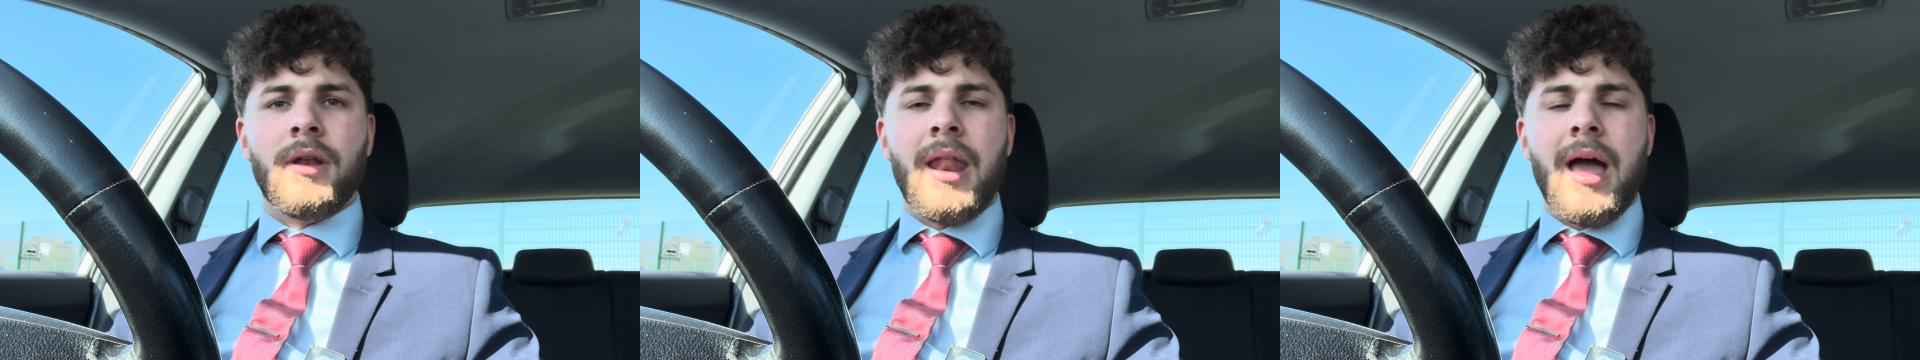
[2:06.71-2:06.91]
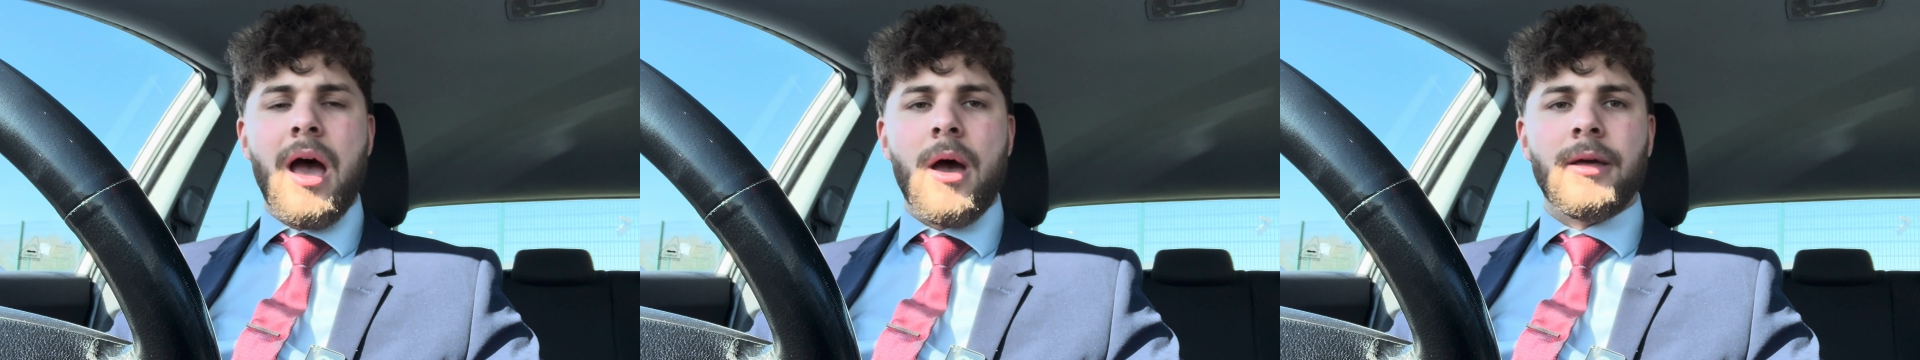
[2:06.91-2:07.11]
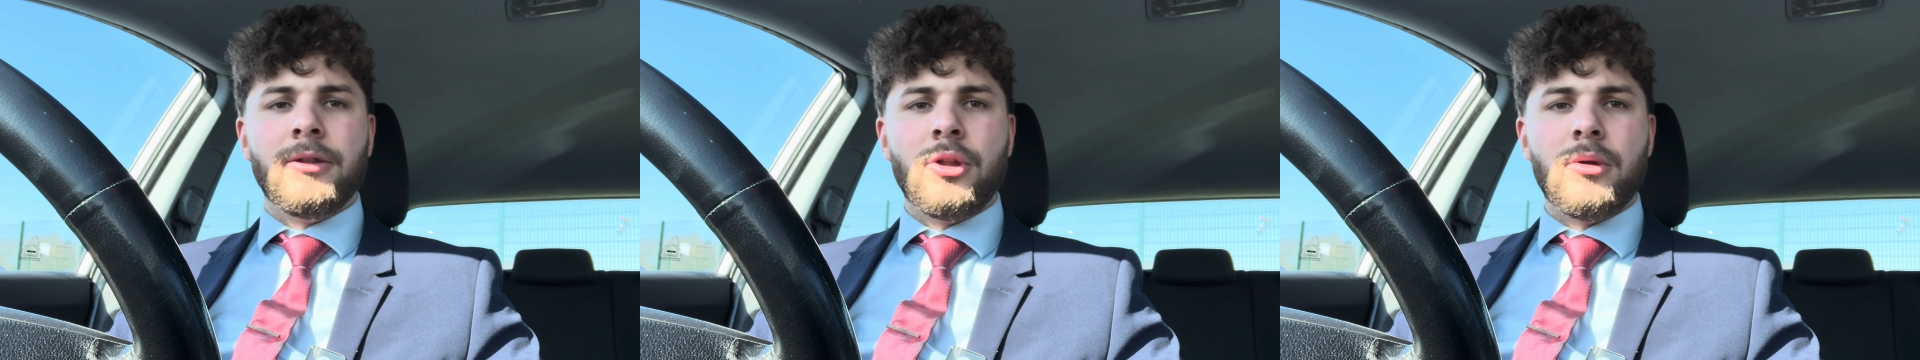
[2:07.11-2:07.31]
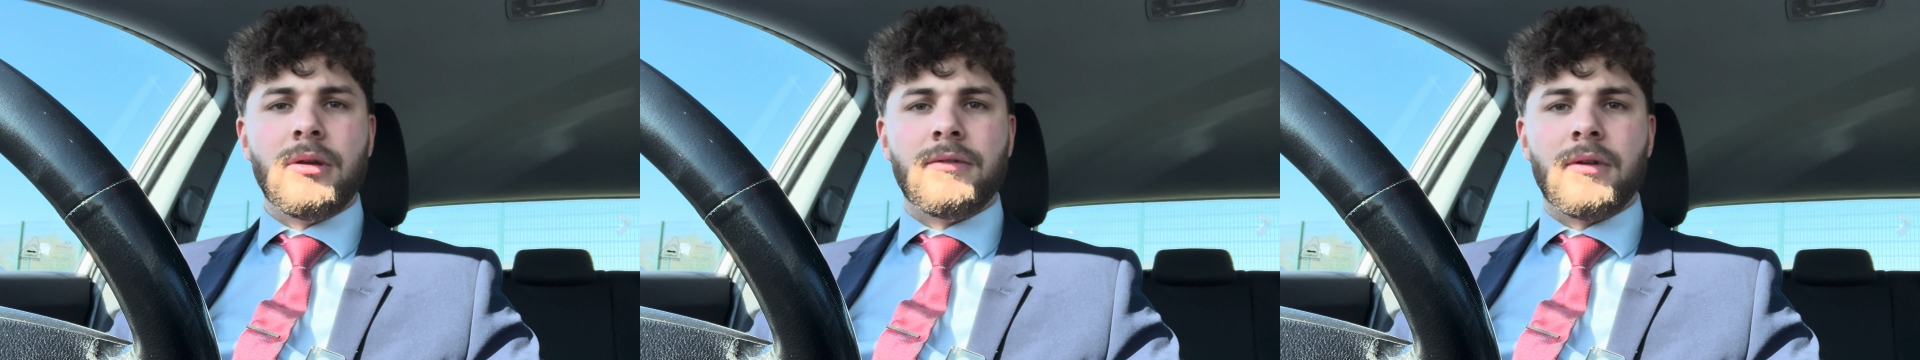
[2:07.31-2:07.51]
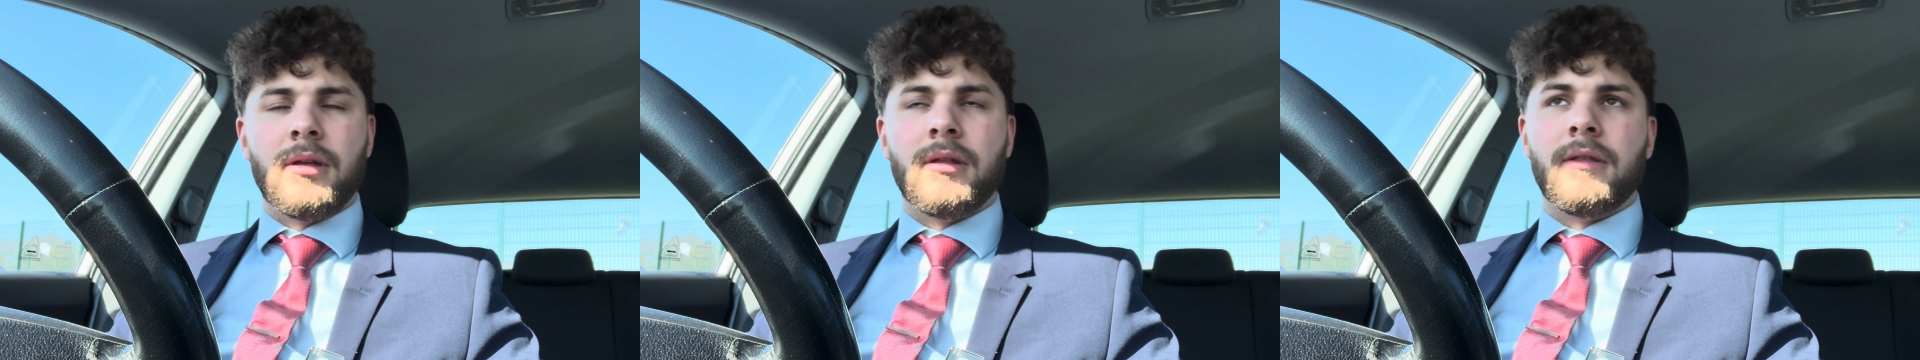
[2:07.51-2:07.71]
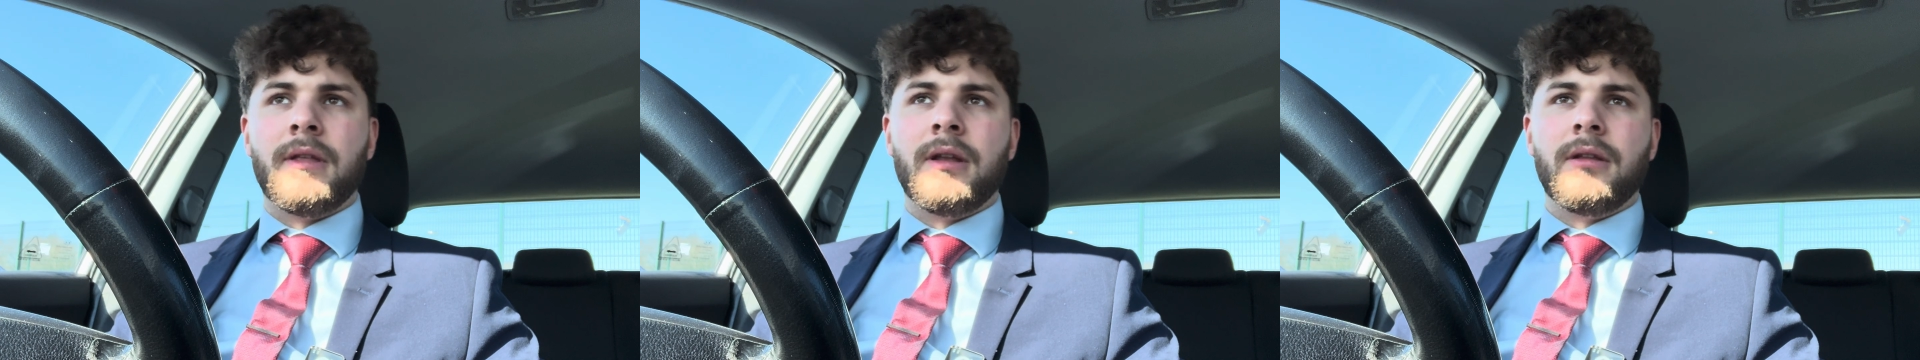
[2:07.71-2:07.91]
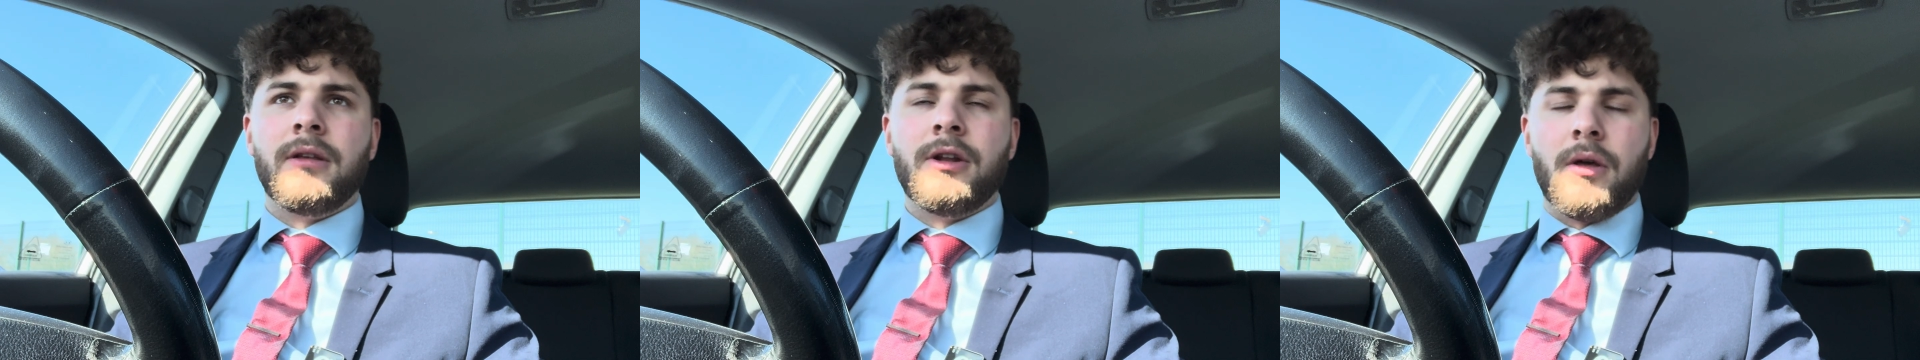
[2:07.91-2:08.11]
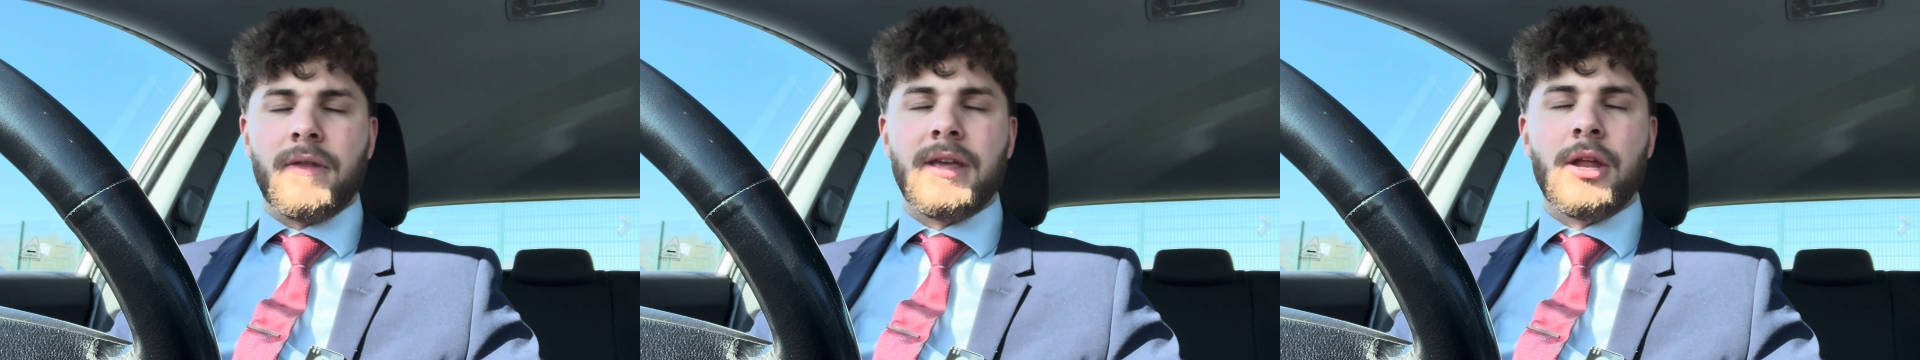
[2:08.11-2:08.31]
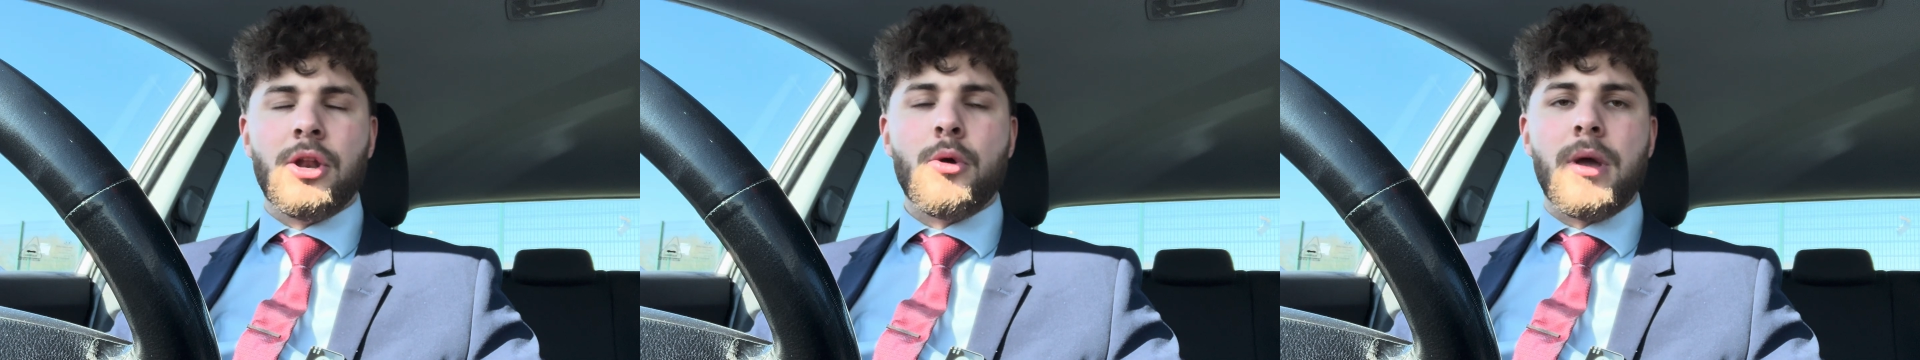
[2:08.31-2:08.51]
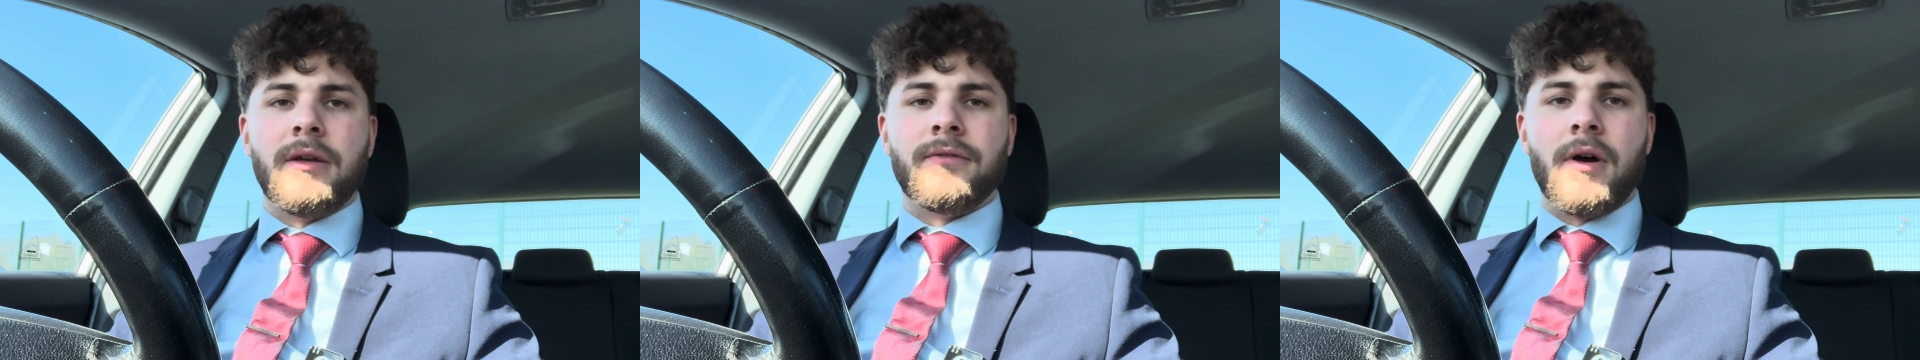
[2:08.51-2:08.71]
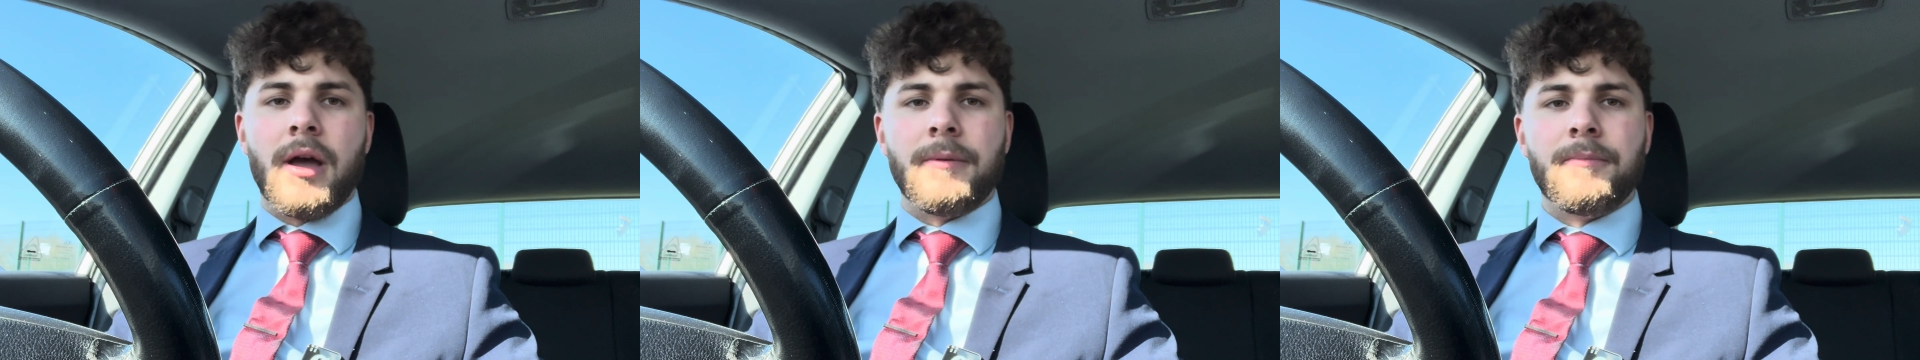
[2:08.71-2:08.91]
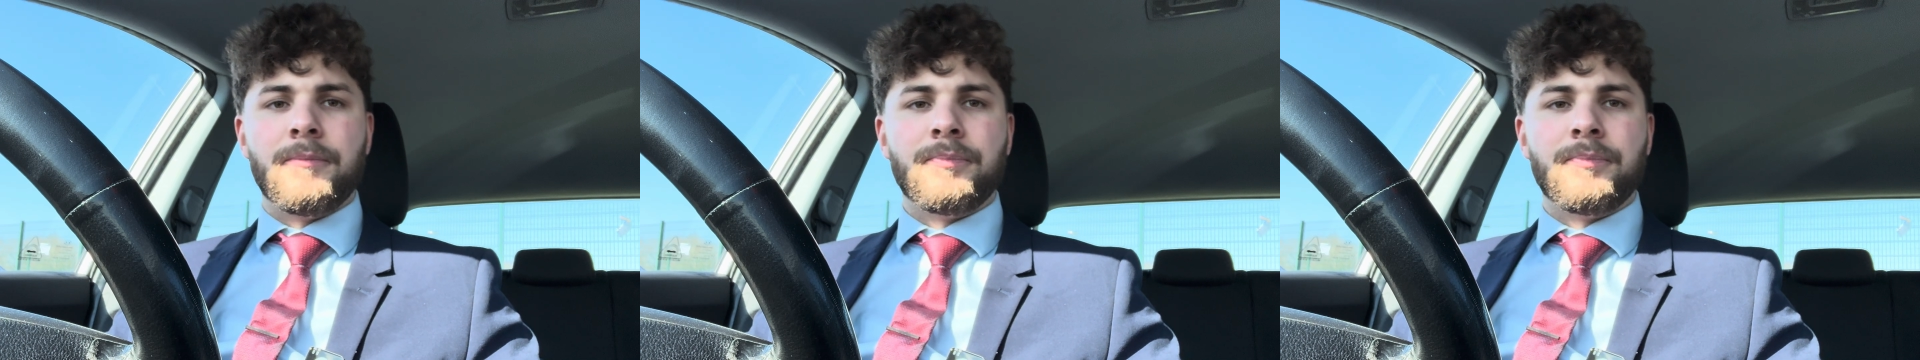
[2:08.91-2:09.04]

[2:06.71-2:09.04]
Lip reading: Inoue fight.